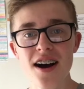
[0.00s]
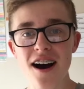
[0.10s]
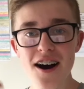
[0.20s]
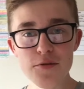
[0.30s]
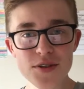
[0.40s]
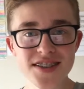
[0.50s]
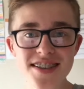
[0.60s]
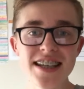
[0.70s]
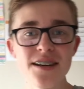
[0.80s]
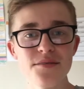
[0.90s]
I
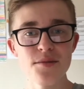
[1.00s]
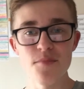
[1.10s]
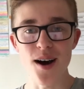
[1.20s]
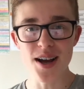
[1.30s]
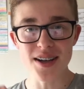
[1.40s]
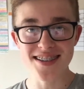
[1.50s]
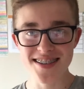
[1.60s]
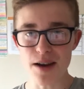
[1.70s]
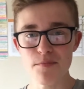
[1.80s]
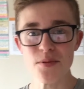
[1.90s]
received my
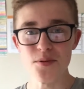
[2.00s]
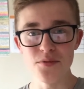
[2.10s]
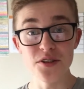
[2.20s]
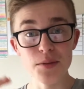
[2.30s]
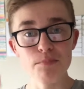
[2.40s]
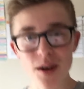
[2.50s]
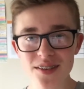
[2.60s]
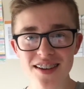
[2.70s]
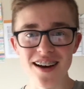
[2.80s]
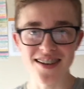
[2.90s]
sample for the
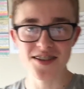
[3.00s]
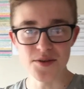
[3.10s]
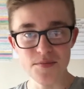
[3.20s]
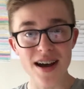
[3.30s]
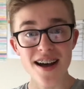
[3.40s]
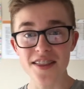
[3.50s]
bundle item